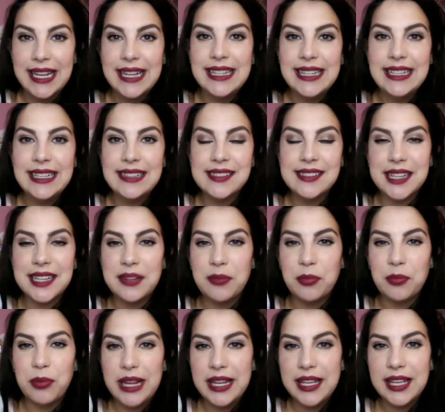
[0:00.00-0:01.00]
He's like
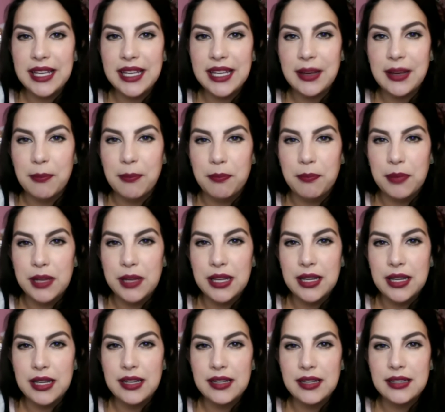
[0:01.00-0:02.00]
waking a
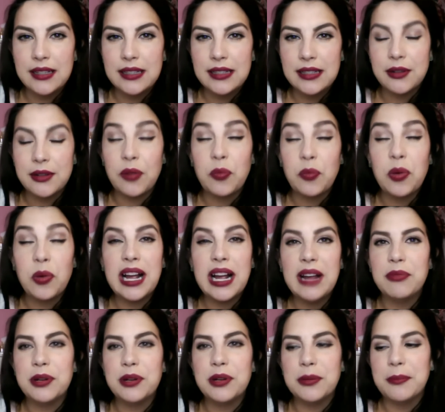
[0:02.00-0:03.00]
big, or what I
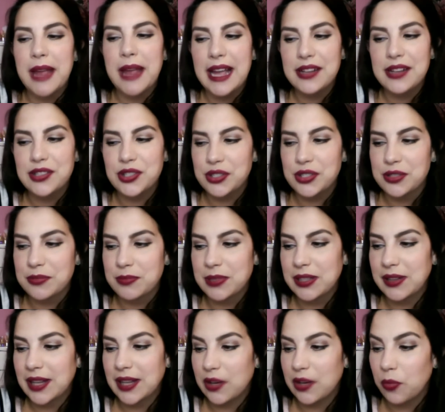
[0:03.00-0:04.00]
would imagine to
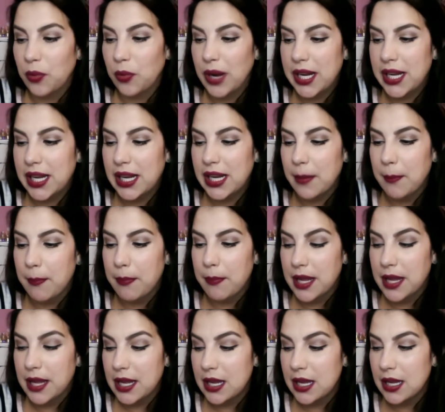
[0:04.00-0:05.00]
be like waking a
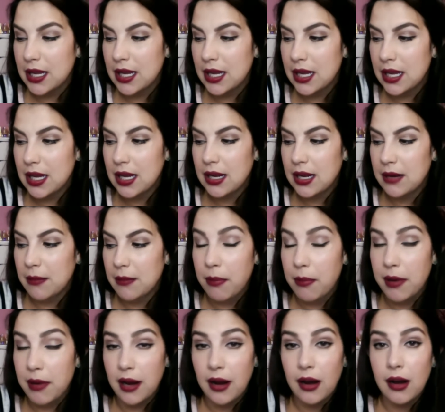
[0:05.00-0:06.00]
big
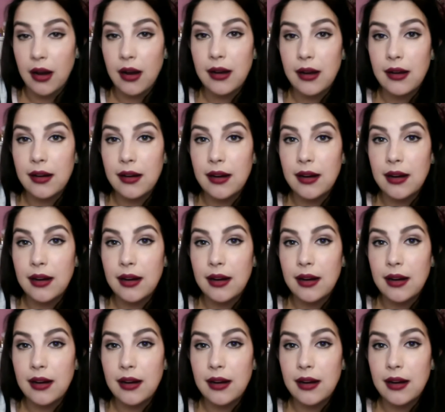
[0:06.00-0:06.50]
bear.